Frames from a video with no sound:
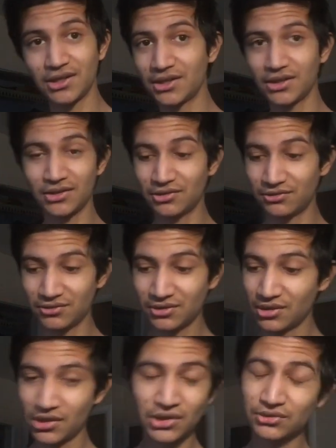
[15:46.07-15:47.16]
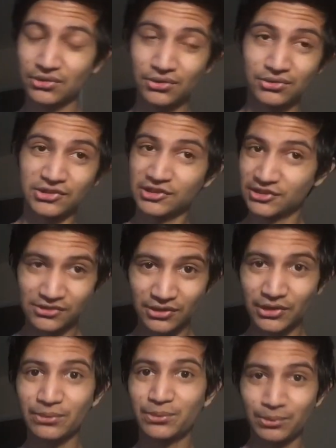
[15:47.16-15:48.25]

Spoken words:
down. So subscribe